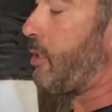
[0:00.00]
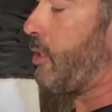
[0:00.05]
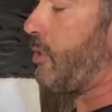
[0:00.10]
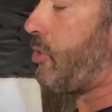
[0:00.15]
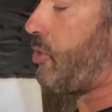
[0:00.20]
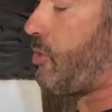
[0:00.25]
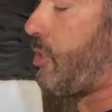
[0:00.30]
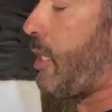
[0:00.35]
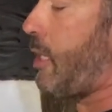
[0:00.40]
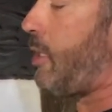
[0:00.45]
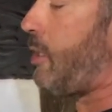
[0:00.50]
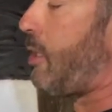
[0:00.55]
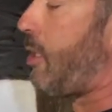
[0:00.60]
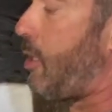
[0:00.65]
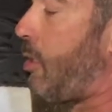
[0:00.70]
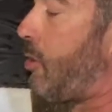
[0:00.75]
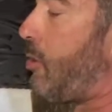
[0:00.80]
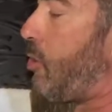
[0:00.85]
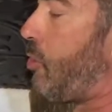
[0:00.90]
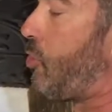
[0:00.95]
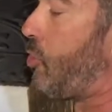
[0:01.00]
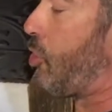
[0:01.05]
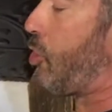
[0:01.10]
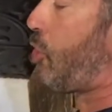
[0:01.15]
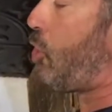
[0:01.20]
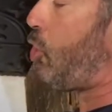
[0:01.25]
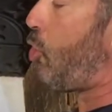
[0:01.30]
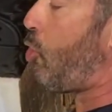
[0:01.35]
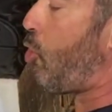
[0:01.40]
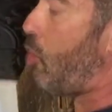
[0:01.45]
They stay there, they're
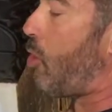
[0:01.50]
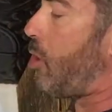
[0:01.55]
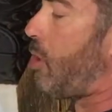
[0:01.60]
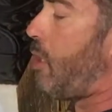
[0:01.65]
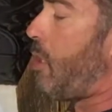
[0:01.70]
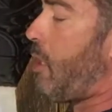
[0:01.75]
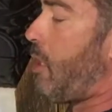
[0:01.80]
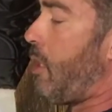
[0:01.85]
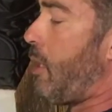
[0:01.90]
secure